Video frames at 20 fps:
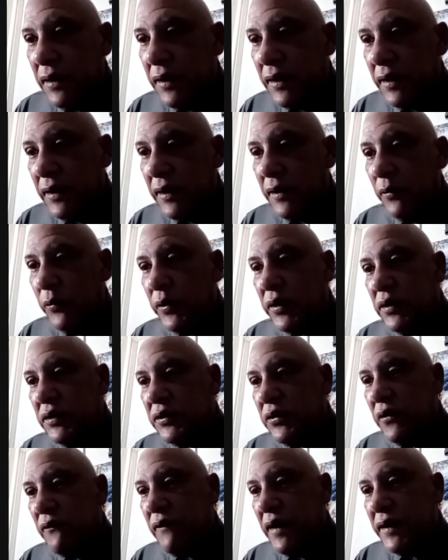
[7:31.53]
We're going
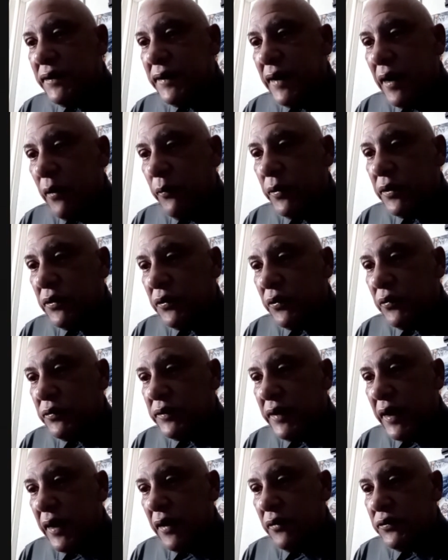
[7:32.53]
to go right now. We're going to go
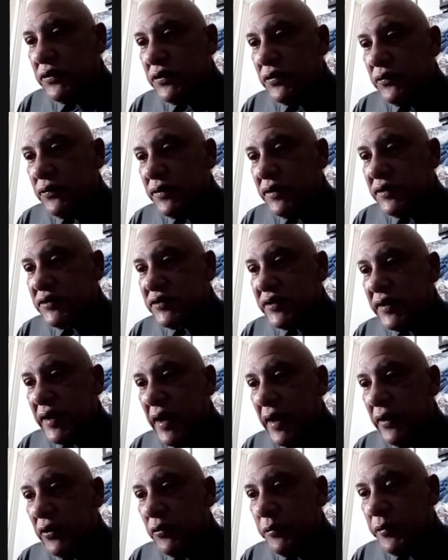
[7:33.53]
down to the
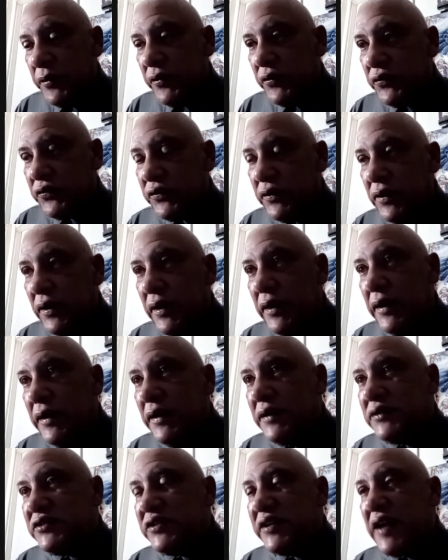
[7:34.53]
Chicago Bulls.
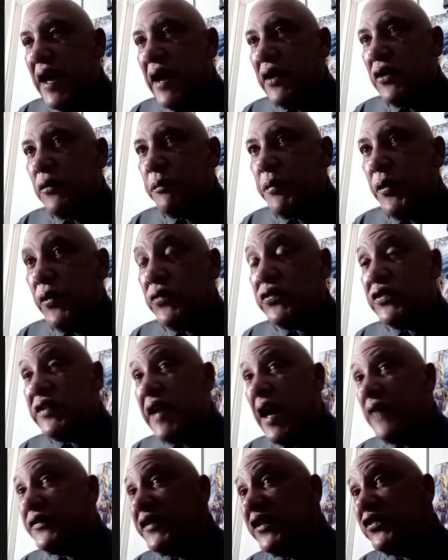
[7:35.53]
Chicago Bulls.
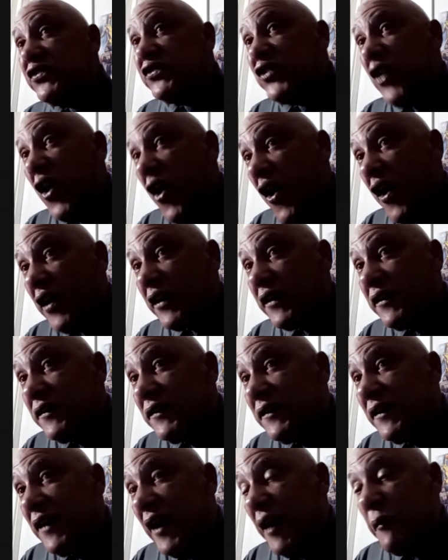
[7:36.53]
Now, there's talk
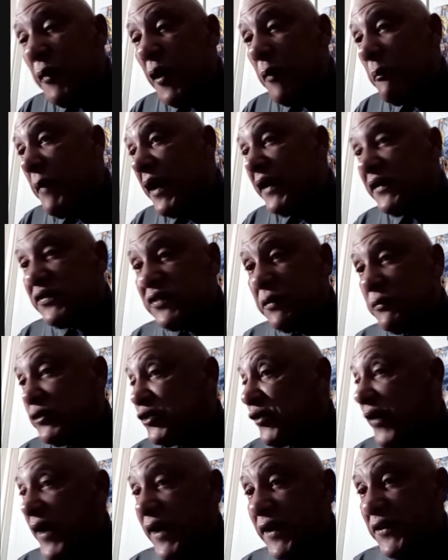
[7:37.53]
about making some
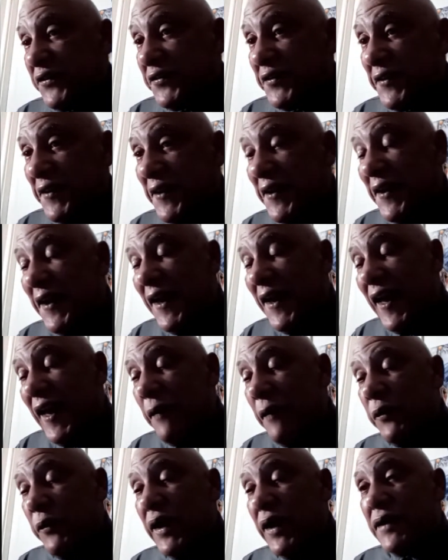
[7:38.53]
trades,
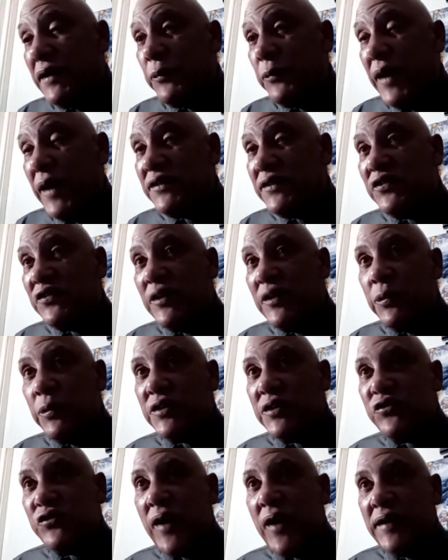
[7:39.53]
and we got to wait to see what
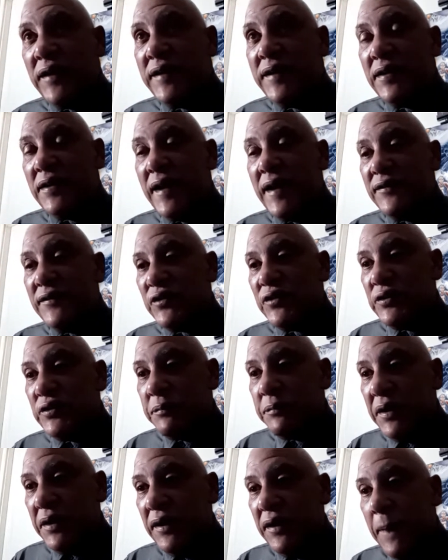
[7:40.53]
the trade deadline is going to
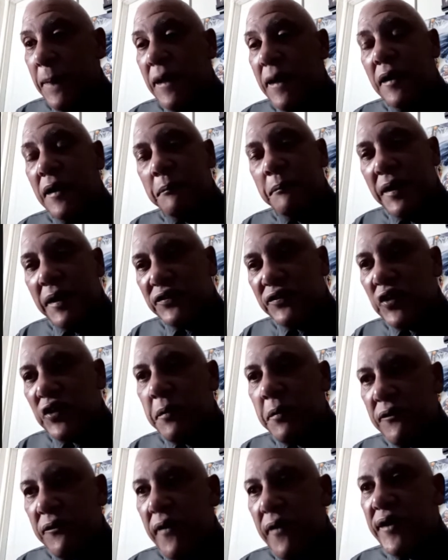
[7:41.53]
be. But it's going
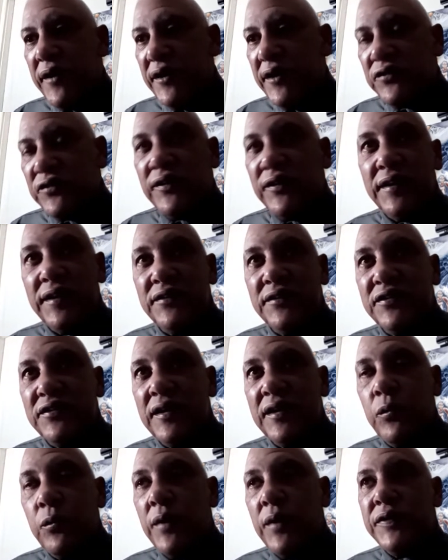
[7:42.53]
to be very interesting to
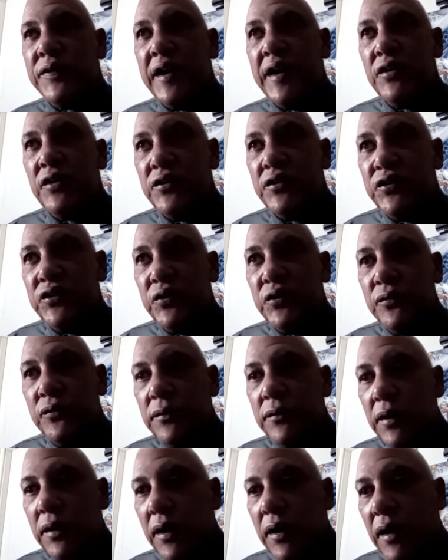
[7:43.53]
see what they're going to do.
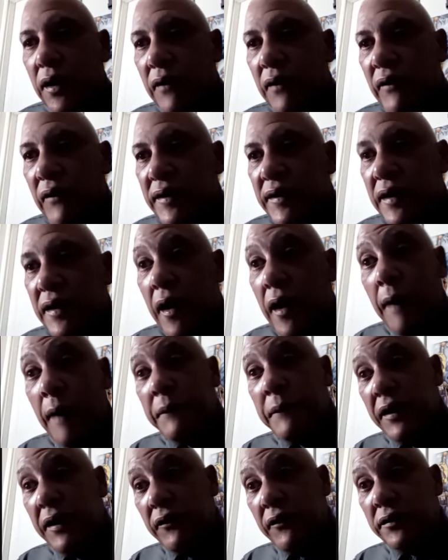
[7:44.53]
Right now, I'm
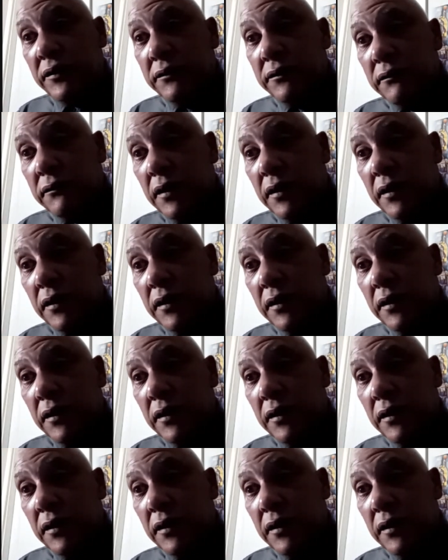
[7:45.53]
hearing.